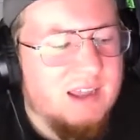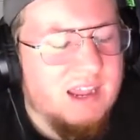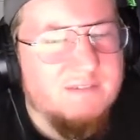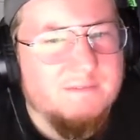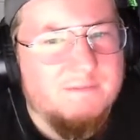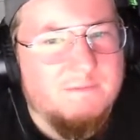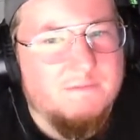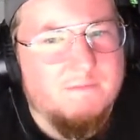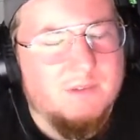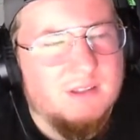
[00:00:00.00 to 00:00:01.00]

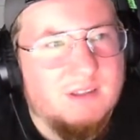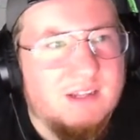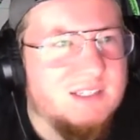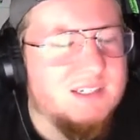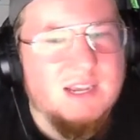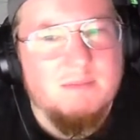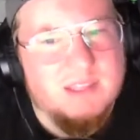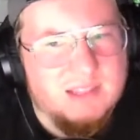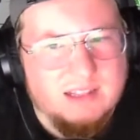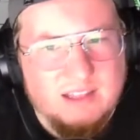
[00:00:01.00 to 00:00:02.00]
It's the same thing
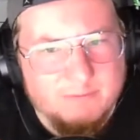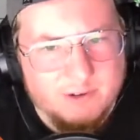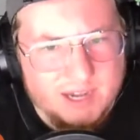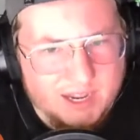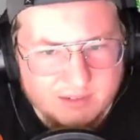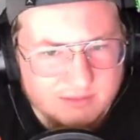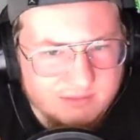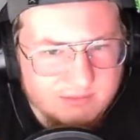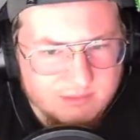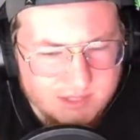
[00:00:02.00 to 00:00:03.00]
that Left 4 Dead
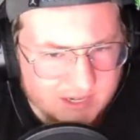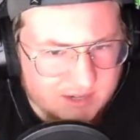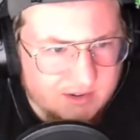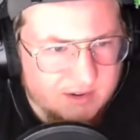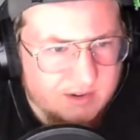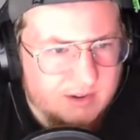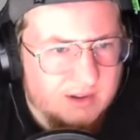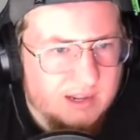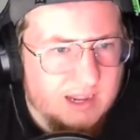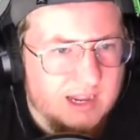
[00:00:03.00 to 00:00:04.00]
did,
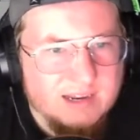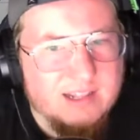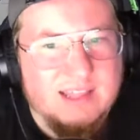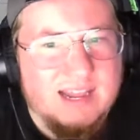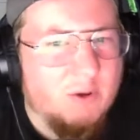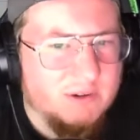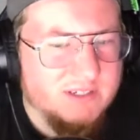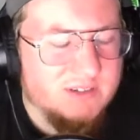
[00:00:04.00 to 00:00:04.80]
and I